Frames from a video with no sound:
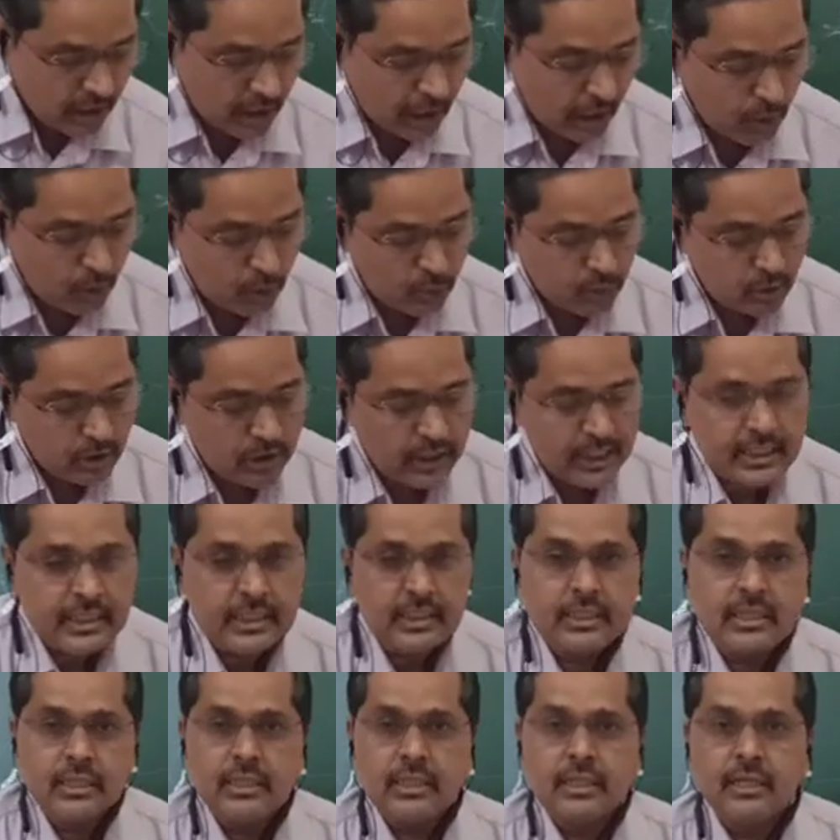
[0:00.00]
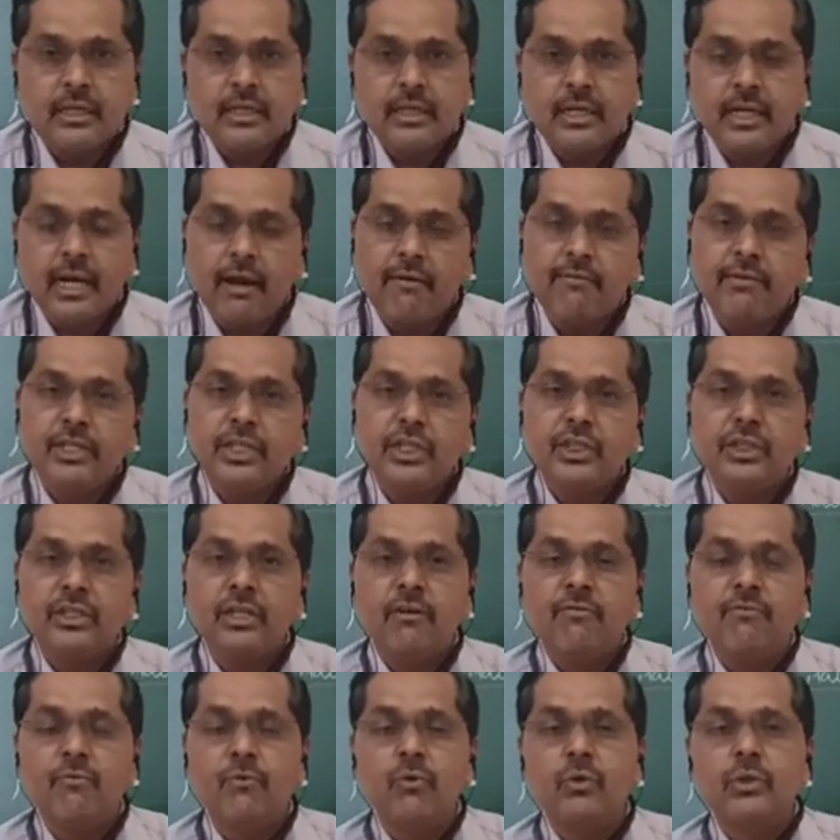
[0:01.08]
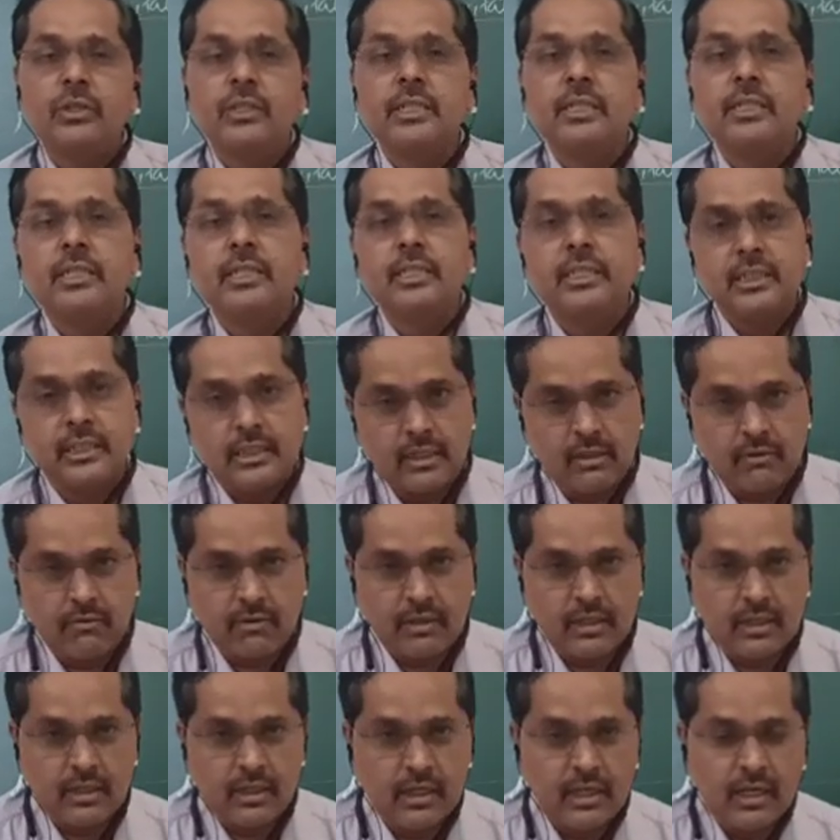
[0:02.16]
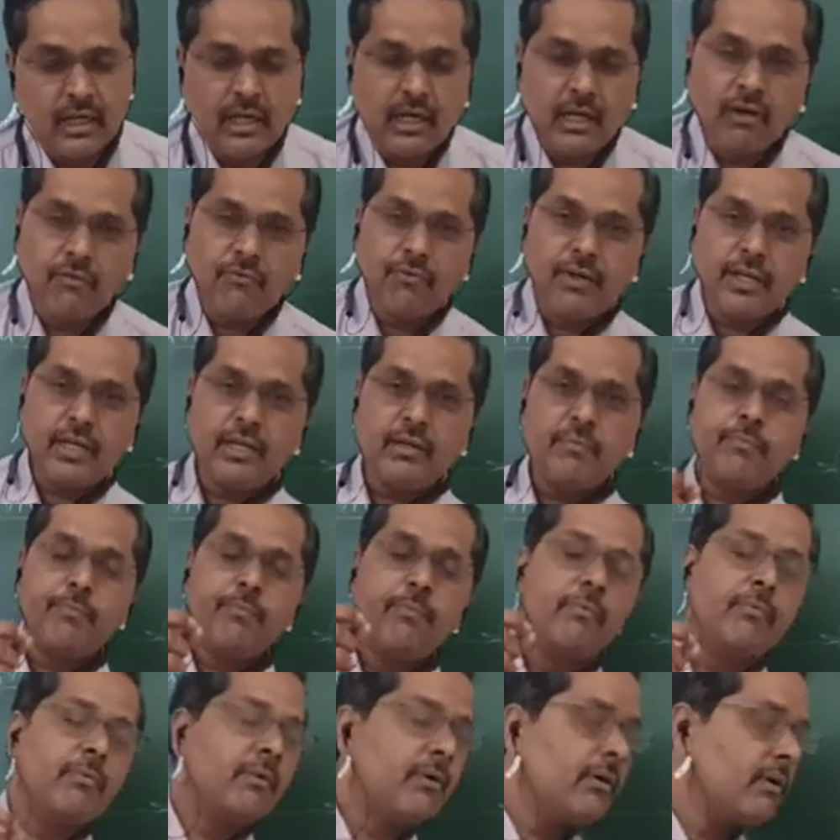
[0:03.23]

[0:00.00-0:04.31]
how this gravitational force is discovered. A very